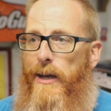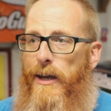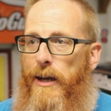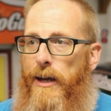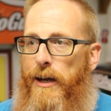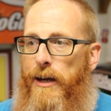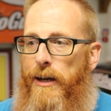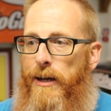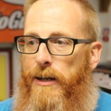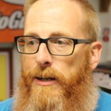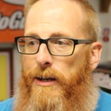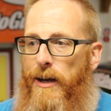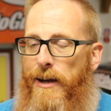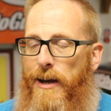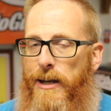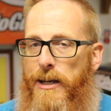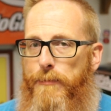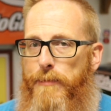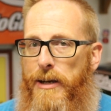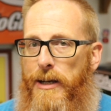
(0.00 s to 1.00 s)
and I
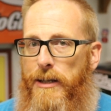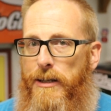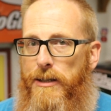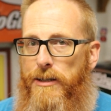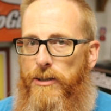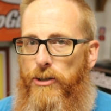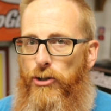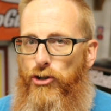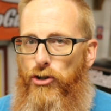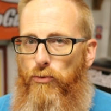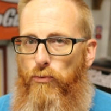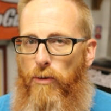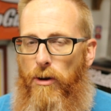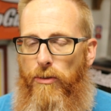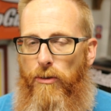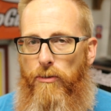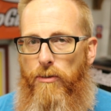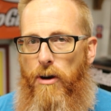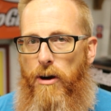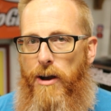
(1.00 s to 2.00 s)
had to make a decision
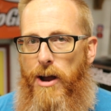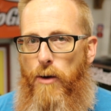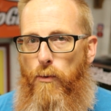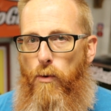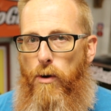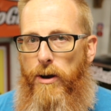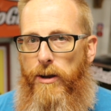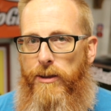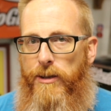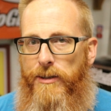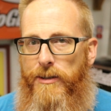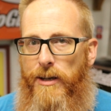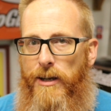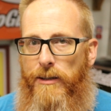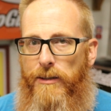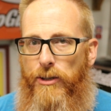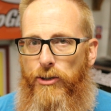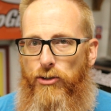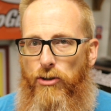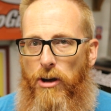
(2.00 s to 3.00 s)
whether or not I wanted to
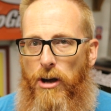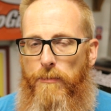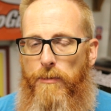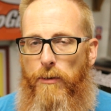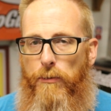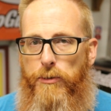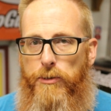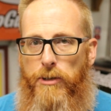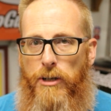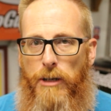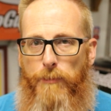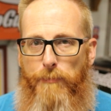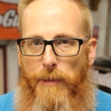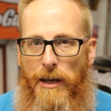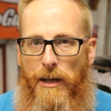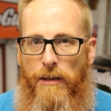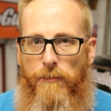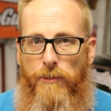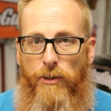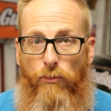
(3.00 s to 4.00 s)
take the job that was going to
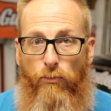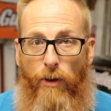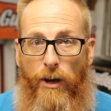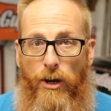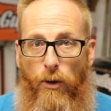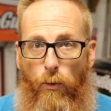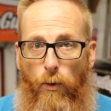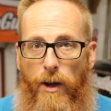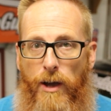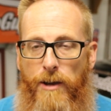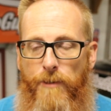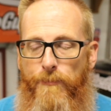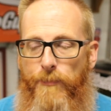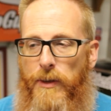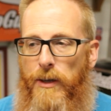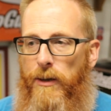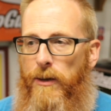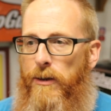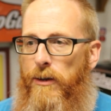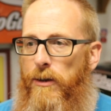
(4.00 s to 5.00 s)
pay me right away,
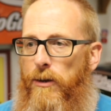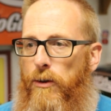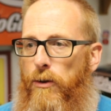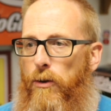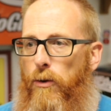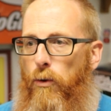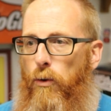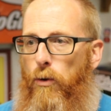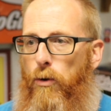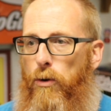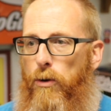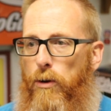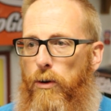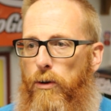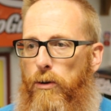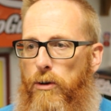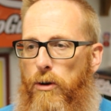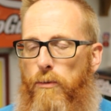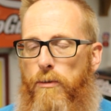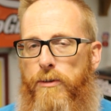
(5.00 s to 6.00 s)
or
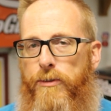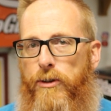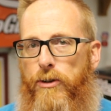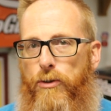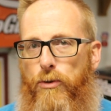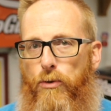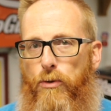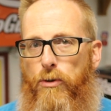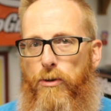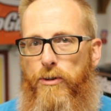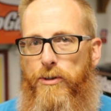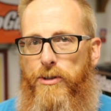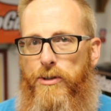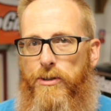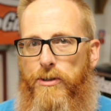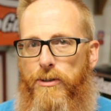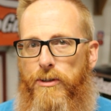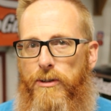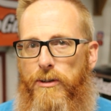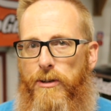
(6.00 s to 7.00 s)
go on the
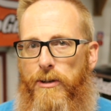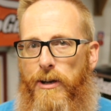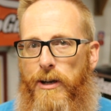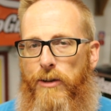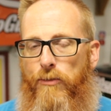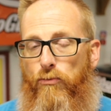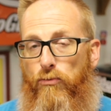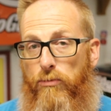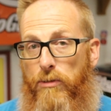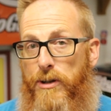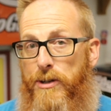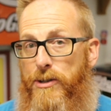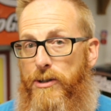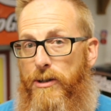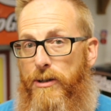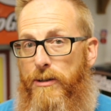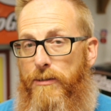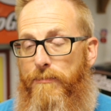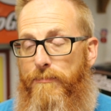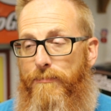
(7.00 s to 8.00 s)
course and
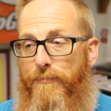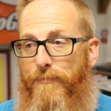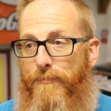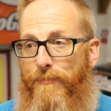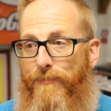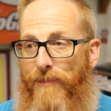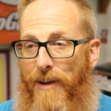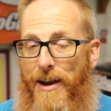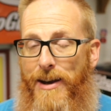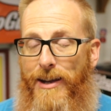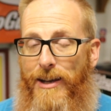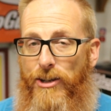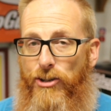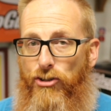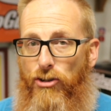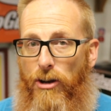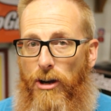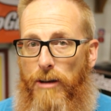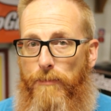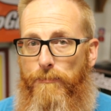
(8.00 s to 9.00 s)
risk finding a
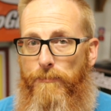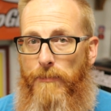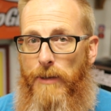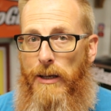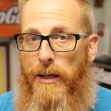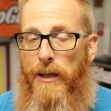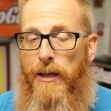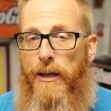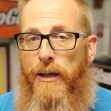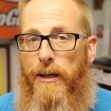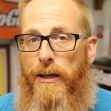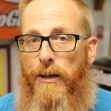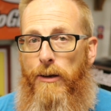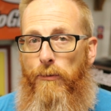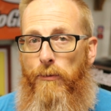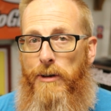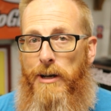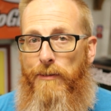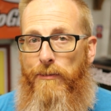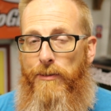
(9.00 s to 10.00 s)
job
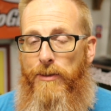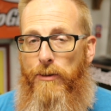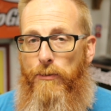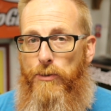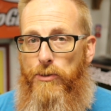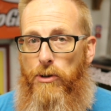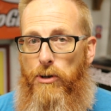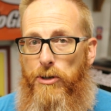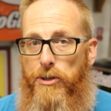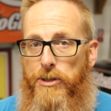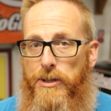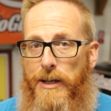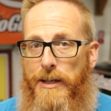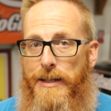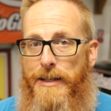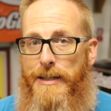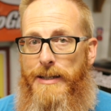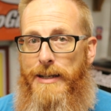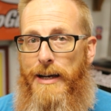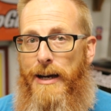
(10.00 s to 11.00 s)
when everything was all said
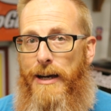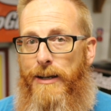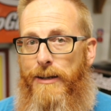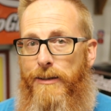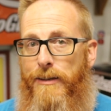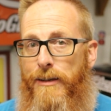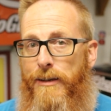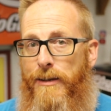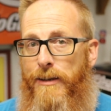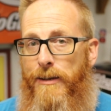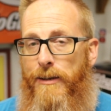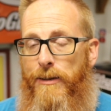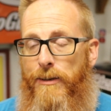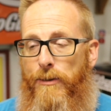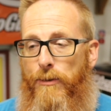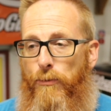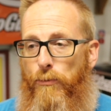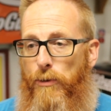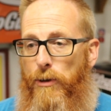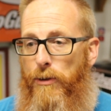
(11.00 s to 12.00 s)
and done
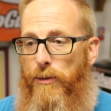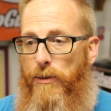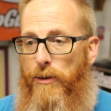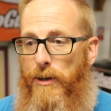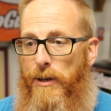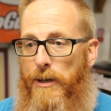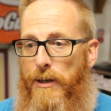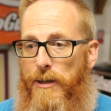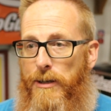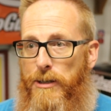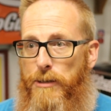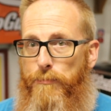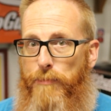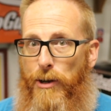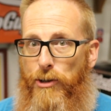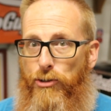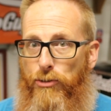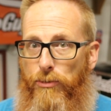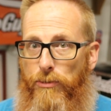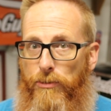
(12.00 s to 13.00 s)
with a
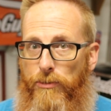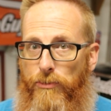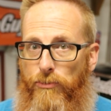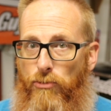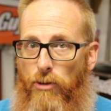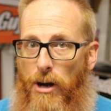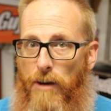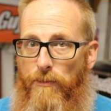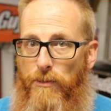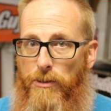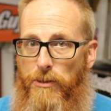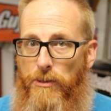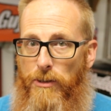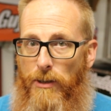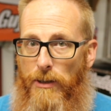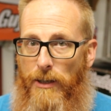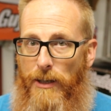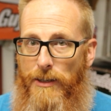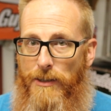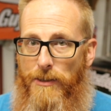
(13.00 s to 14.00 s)
special driver's
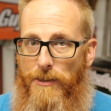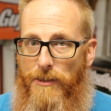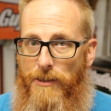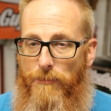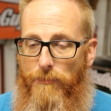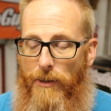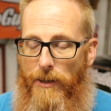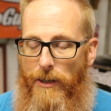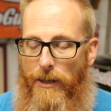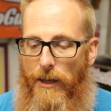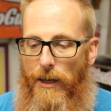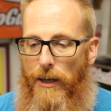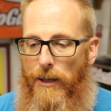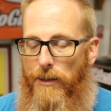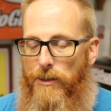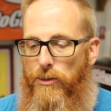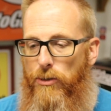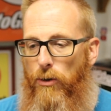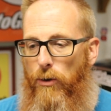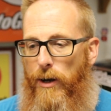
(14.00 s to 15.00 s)
license in my
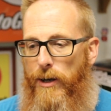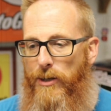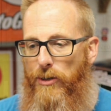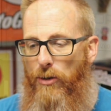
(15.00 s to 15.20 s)
hand. So I